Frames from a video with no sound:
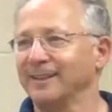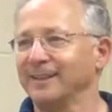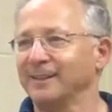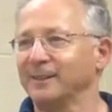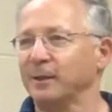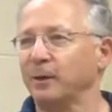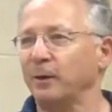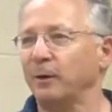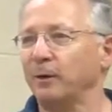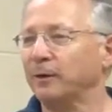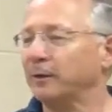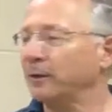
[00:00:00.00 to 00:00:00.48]

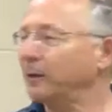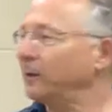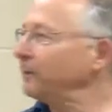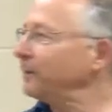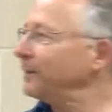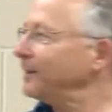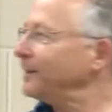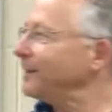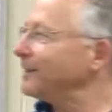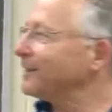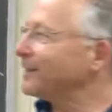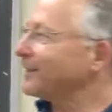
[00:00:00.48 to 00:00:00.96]
So although
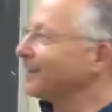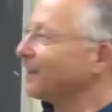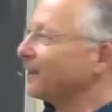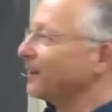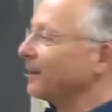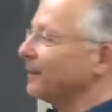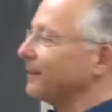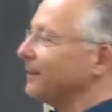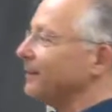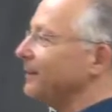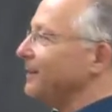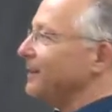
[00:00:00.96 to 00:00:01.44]
this is,
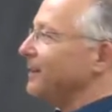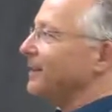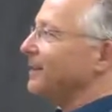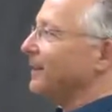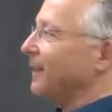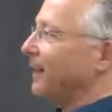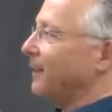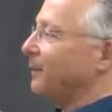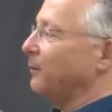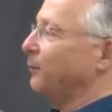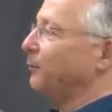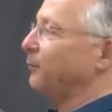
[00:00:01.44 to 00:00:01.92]
this is
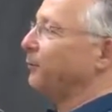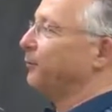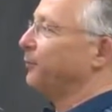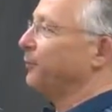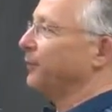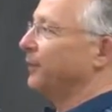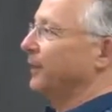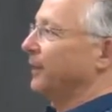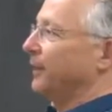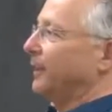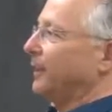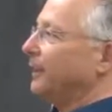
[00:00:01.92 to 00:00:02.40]
kind of
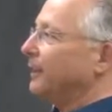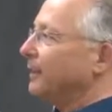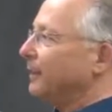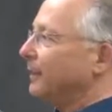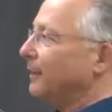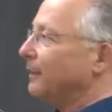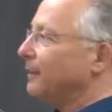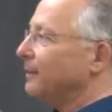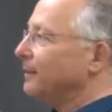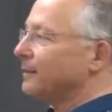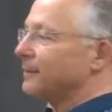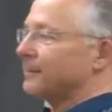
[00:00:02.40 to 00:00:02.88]

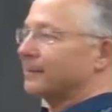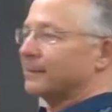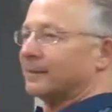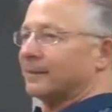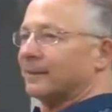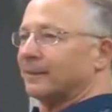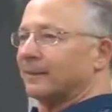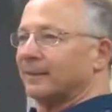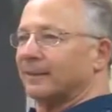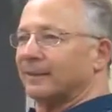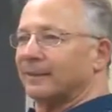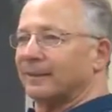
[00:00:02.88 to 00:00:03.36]
kids'
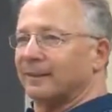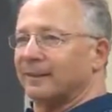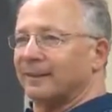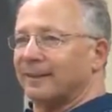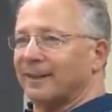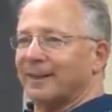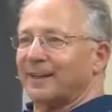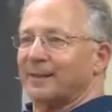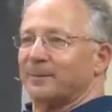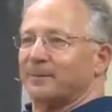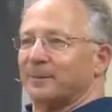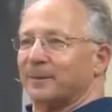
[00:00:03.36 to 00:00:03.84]

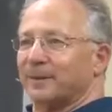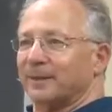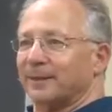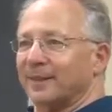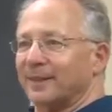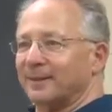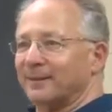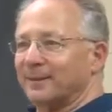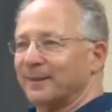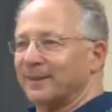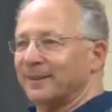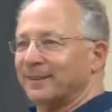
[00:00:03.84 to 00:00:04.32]
game,
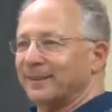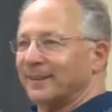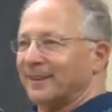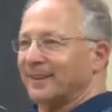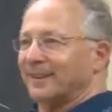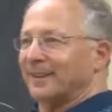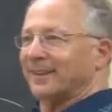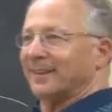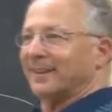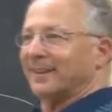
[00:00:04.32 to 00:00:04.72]
I mean,